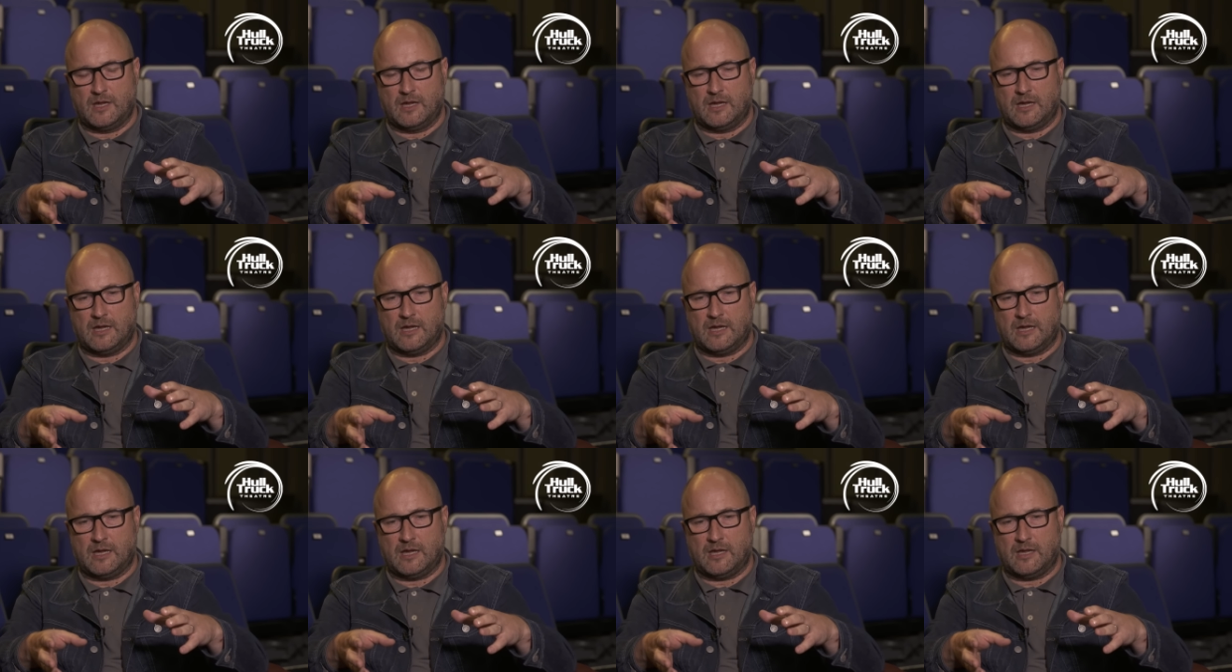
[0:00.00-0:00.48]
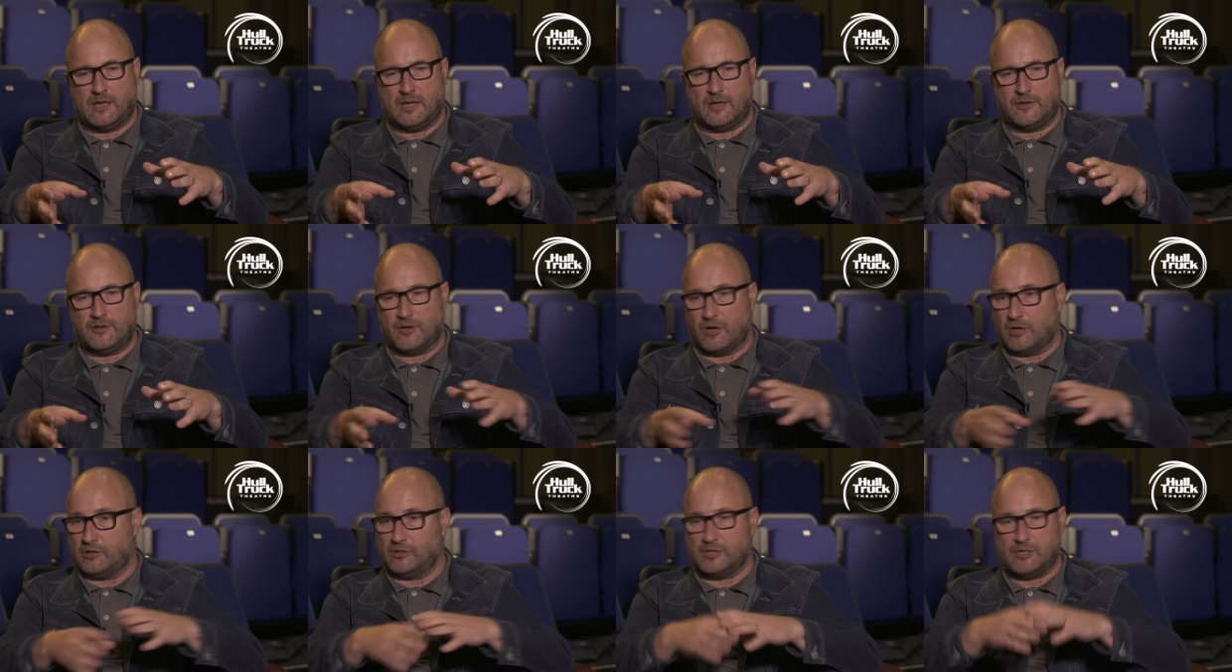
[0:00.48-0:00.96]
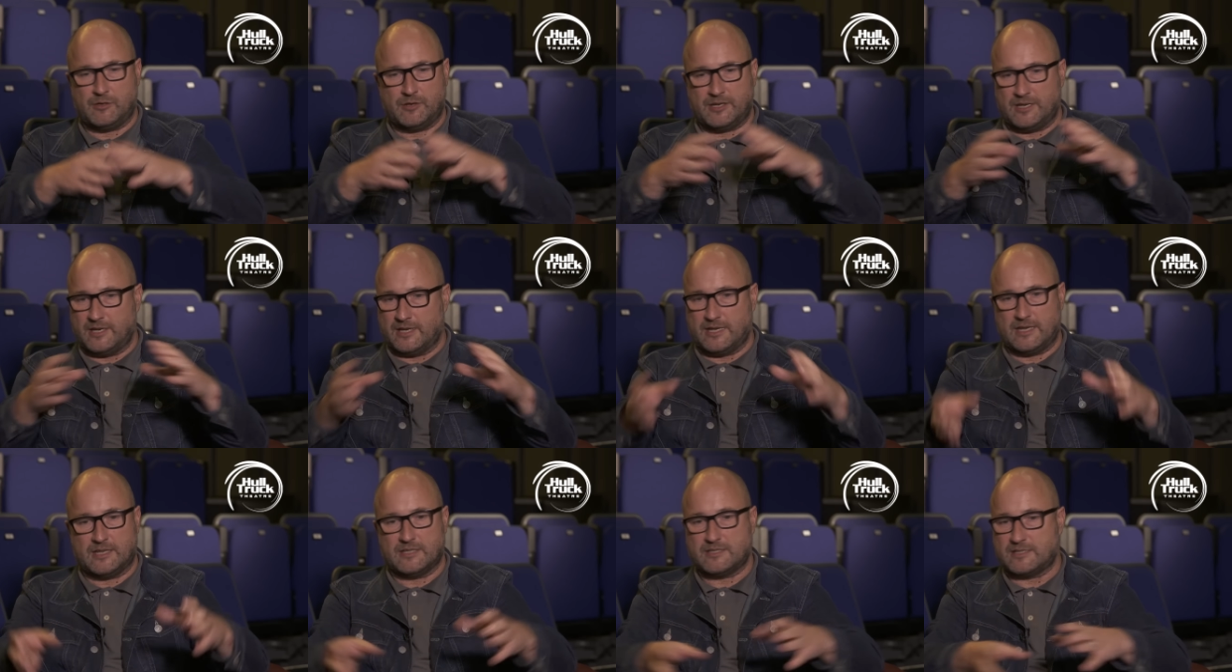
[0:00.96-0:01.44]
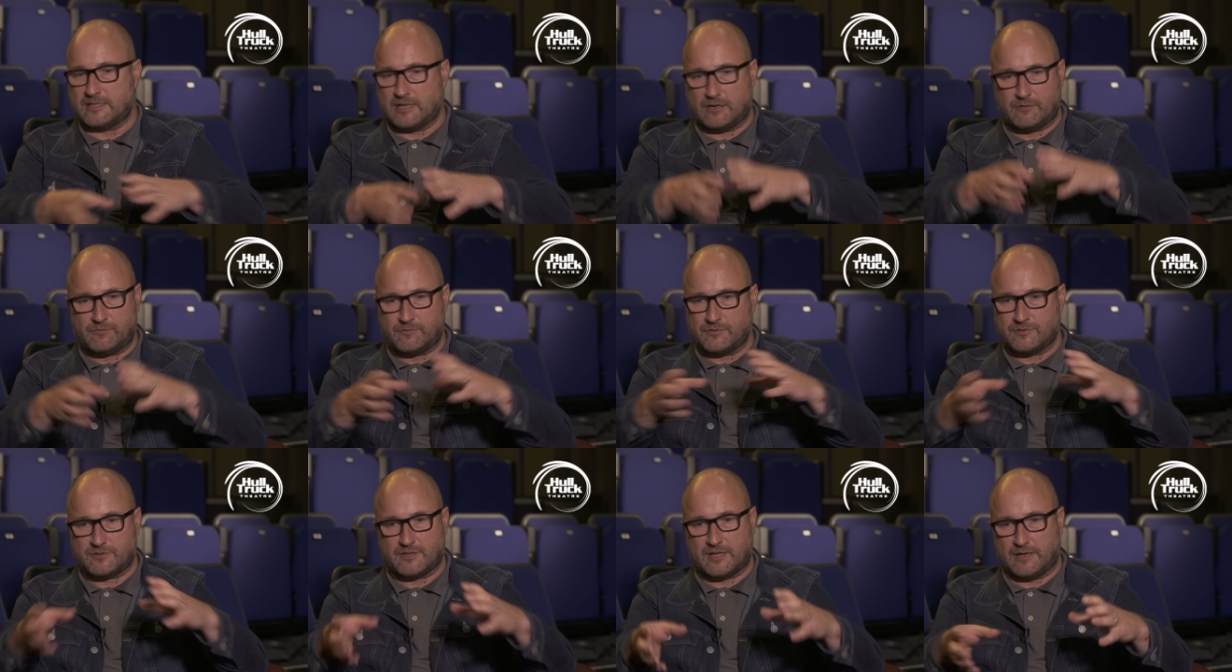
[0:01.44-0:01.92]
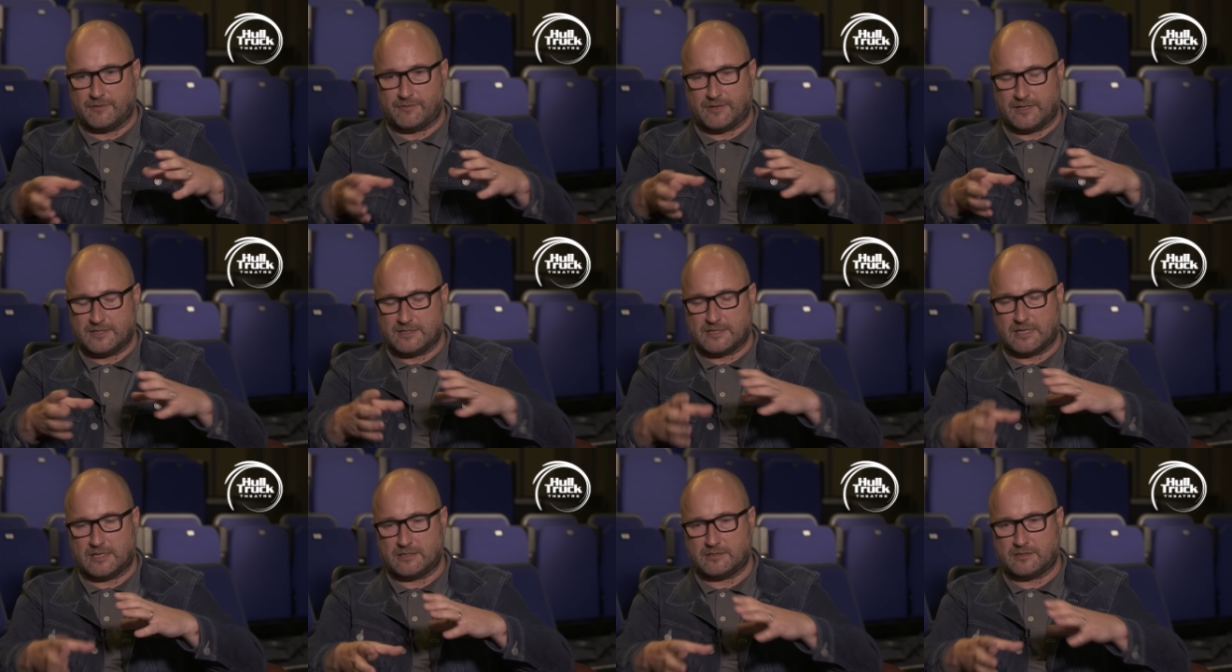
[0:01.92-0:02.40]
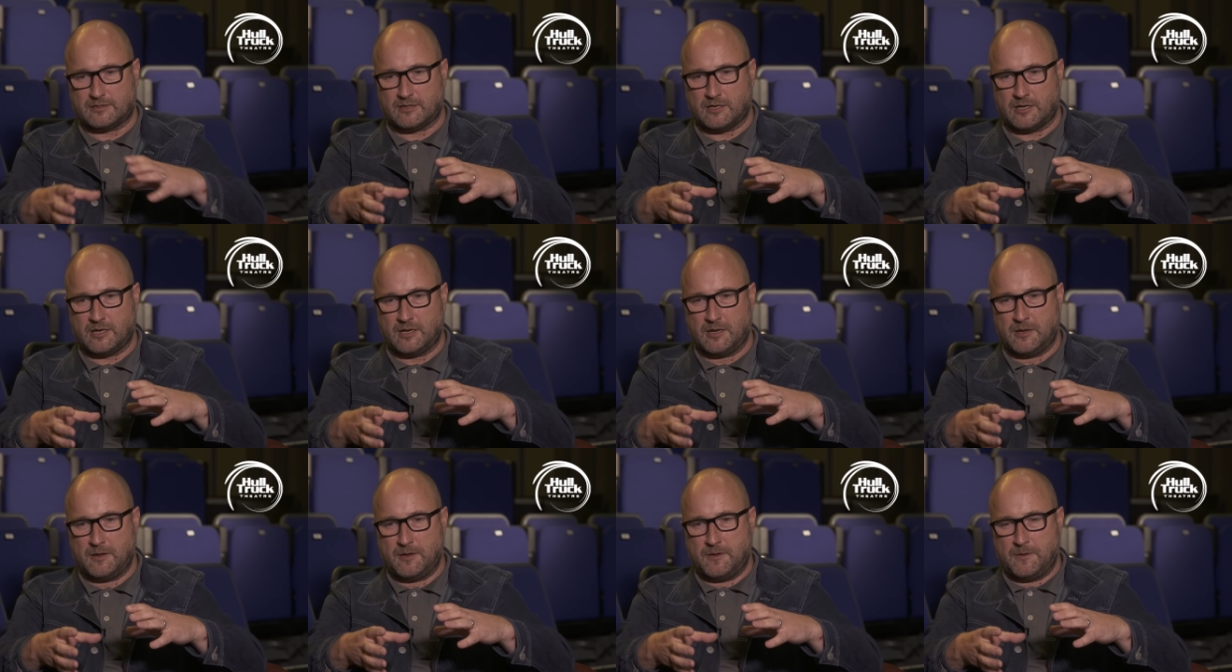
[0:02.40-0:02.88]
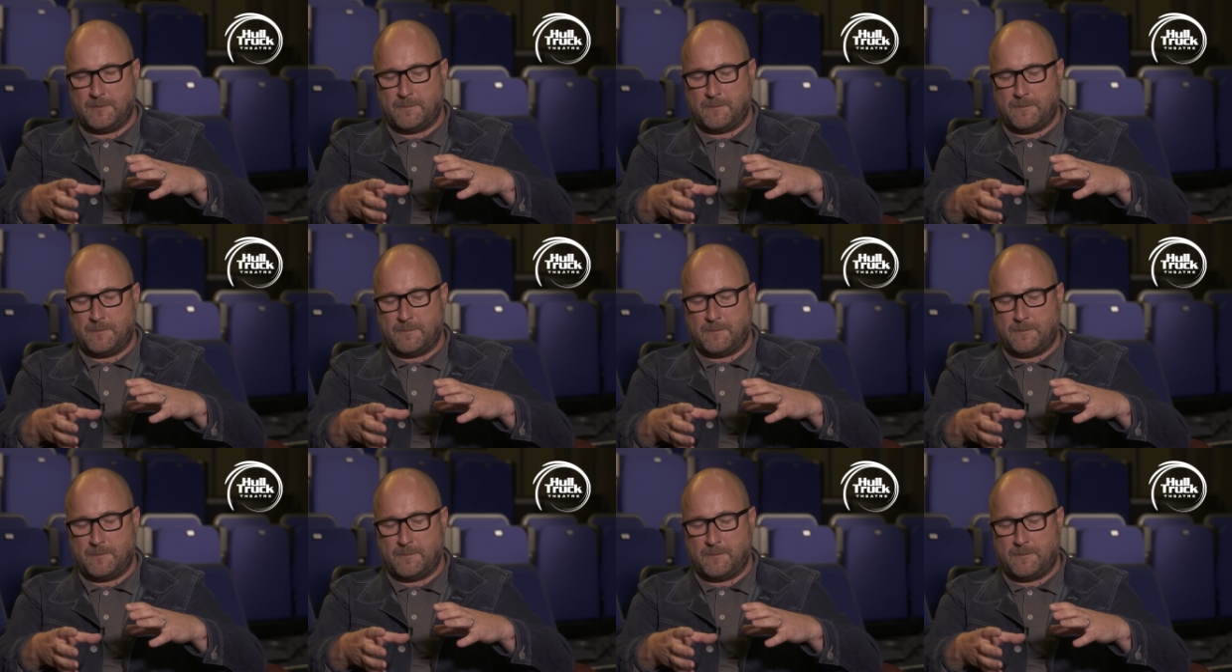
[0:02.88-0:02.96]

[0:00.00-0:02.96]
uh, not only in itself was that fantastic,